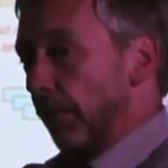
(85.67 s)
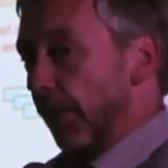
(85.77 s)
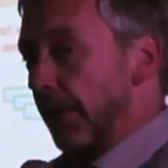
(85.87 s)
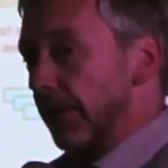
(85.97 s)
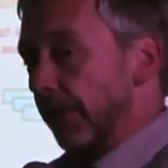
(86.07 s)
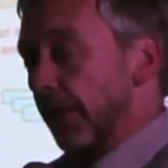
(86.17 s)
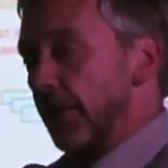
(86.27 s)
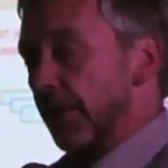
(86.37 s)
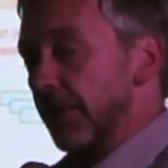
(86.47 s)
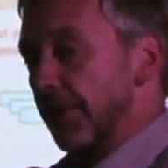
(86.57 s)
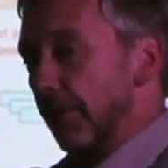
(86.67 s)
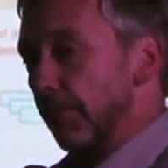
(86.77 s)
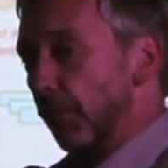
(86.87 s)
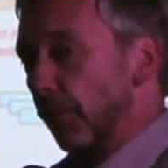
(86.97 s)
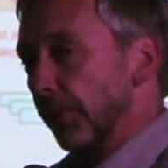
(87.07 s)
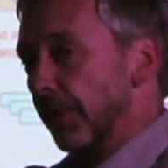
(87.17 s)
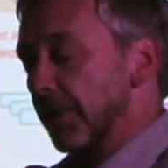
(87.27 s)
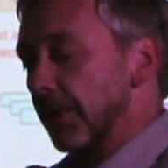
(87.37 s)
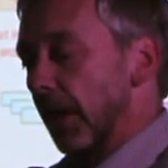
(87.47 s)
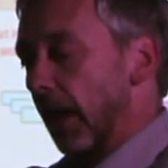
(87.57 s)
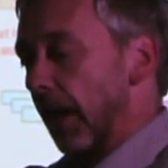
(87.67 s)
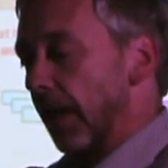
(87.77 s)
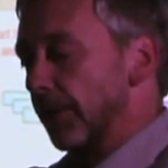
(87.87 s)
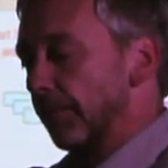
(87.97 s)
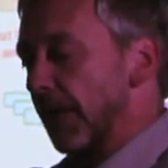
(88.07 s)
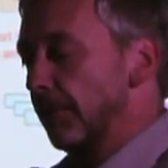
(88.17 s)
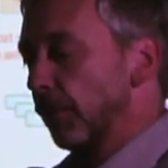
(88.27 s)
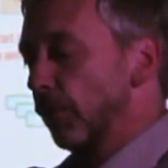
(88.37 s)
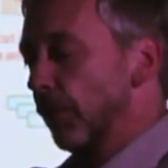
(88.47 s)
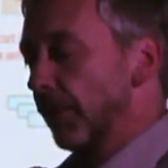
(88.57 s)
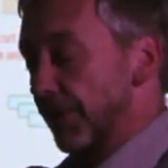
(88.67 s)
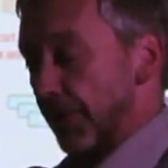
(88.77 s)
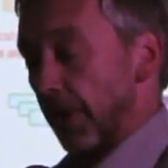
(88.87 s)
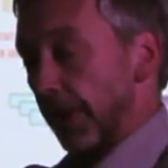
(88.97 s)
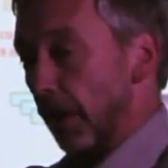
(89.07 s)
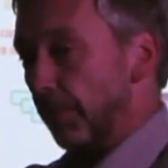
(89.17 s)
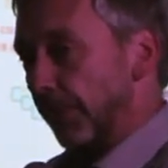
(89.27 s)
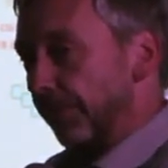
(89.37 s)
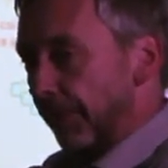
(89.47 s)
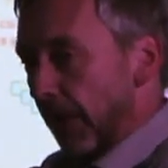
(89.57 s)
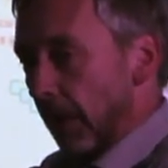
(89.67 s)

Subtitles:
brain donation is so important, and people will sign up.